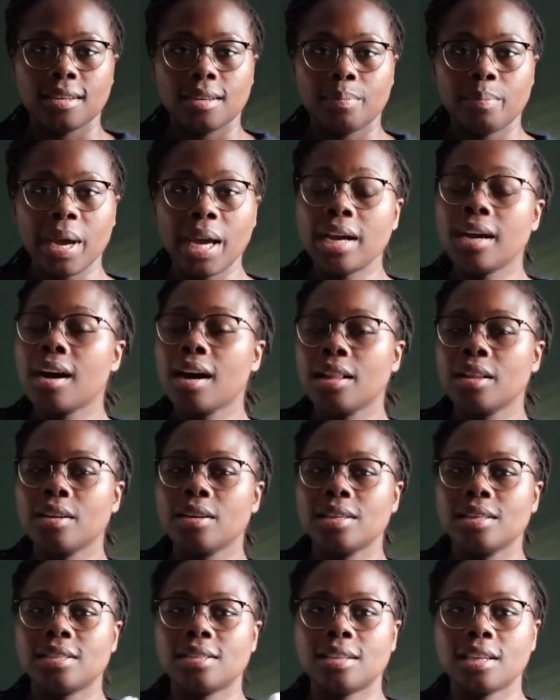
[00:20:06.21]
main color
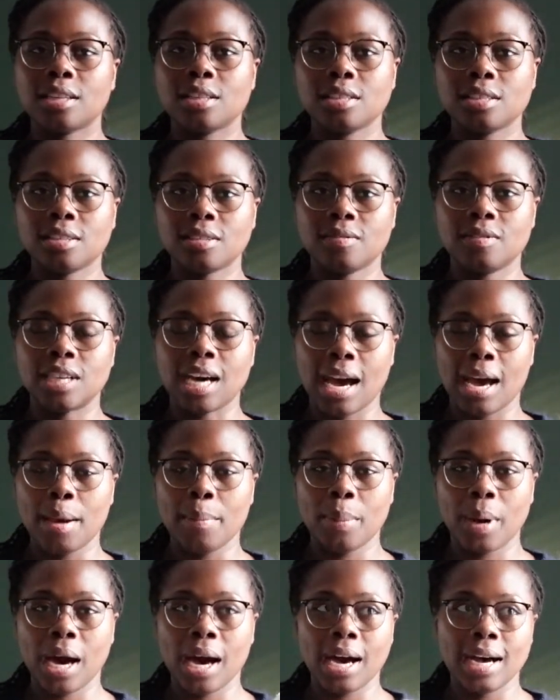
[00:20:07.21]
is Duchess of Dye
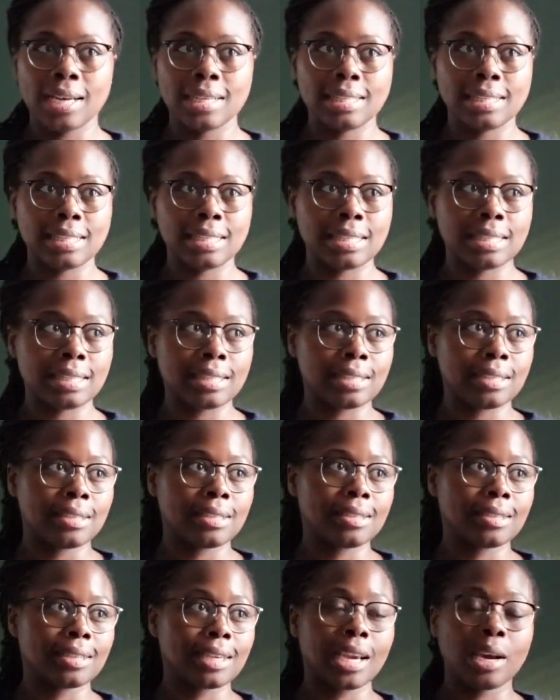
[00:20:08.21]
Pots.
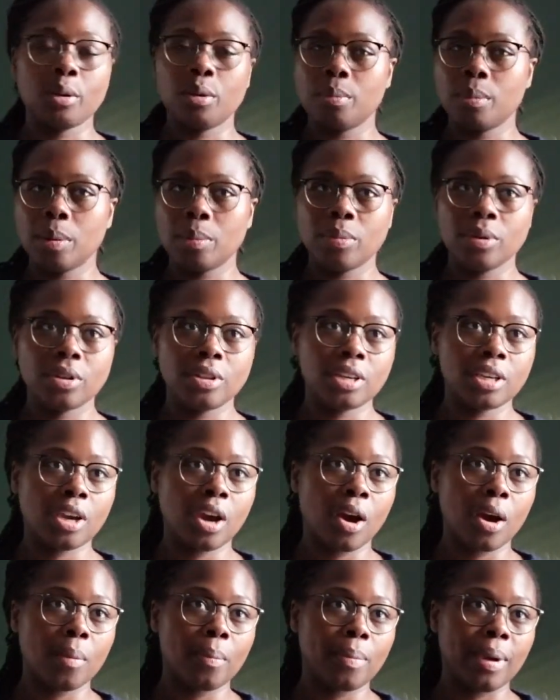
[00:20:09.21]
Can't remember the
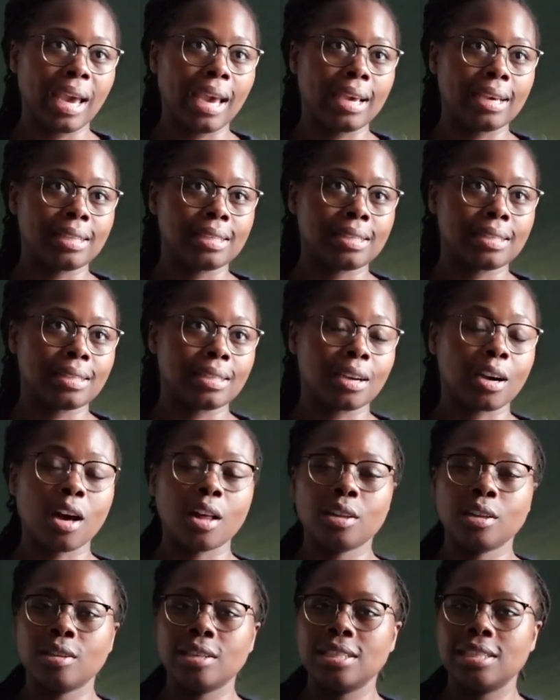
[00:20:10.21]
yarn base. The
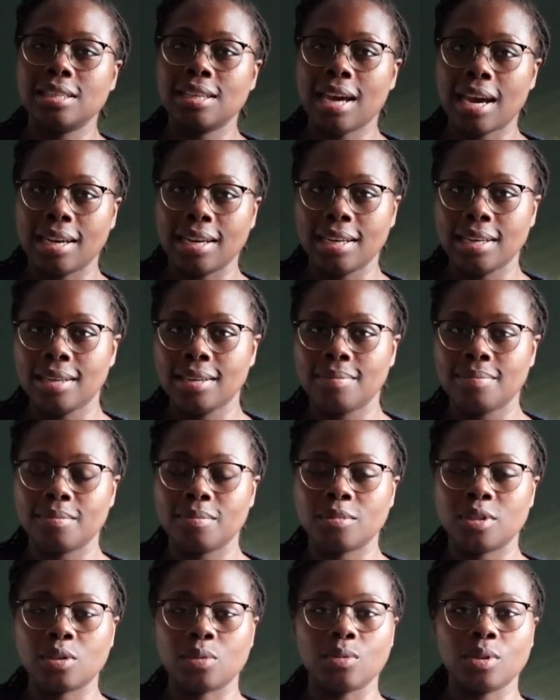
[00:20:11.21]
color is Yeti.
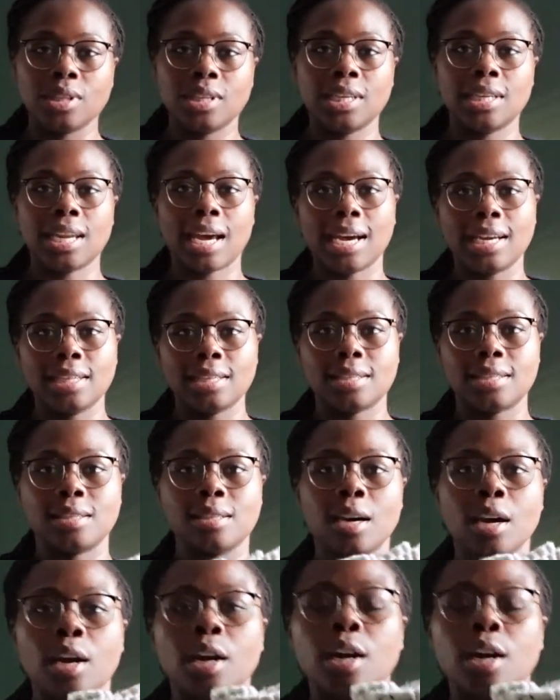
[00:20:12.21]
It's a really nice